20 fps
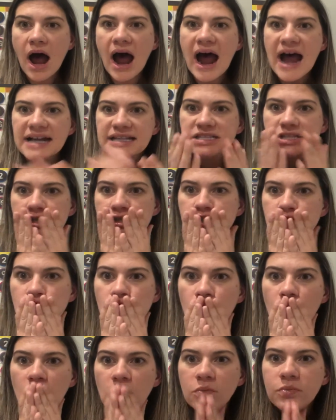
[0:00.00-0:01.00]
at
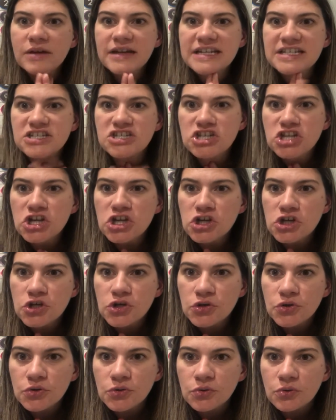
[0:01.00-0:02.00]
school we
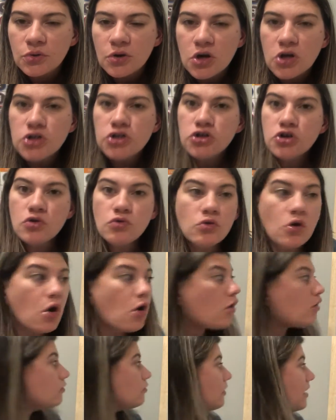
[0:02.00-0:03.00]
do. You
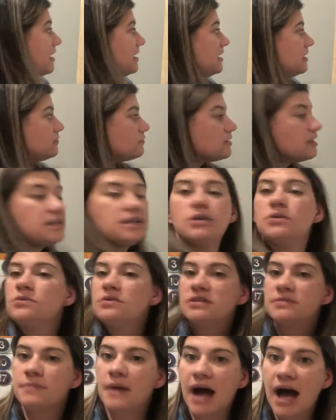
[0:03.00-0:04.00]
already
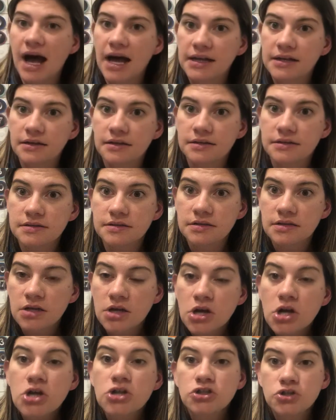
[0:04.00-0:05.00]
reuse bottles.
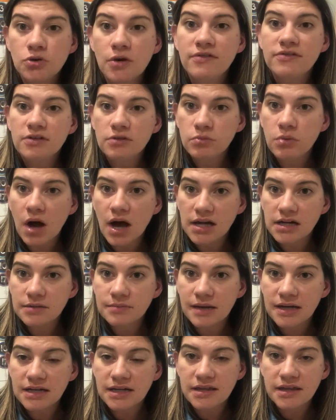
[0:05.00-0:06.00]
Do you have your water
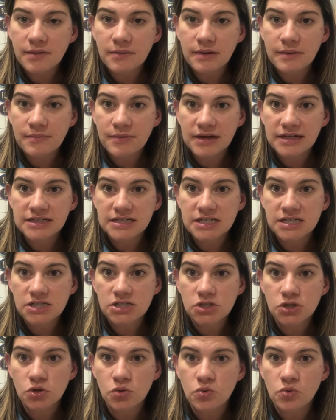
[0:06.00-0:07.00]
bottle that we bring to
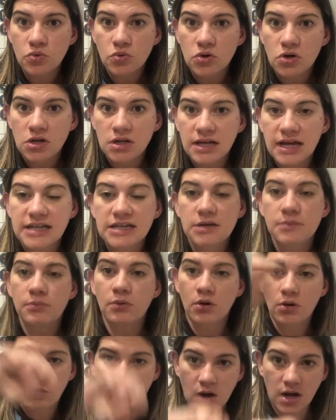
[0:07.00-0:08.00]
school and you
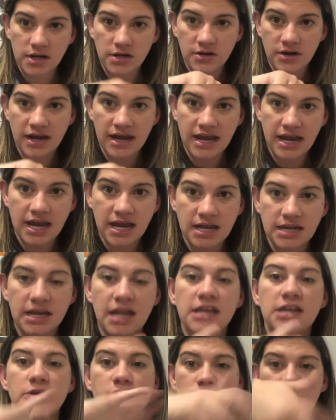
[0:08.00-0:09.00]
pour water in
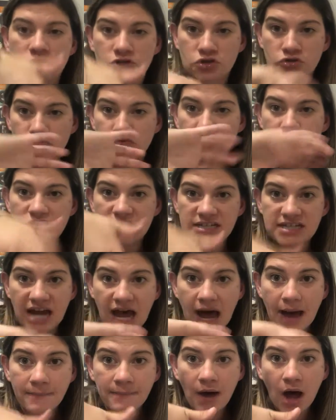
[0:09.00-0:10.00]
and you screw the
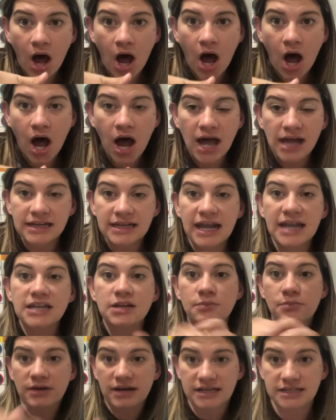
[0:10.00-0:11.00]
top on and
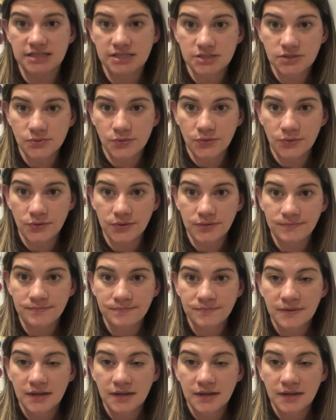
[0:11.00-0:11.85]
you bring it to school?